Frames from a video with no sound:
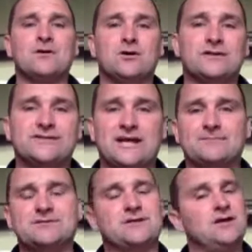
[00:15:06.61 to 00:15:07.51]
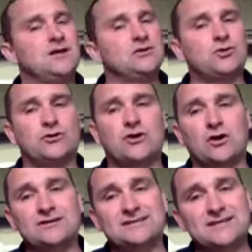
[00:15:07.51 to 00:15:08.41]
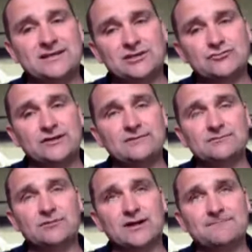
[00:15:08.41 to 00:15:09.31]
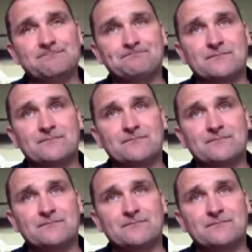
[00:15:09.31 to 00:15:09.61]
Other tips: talk to colleagues in the industry, right?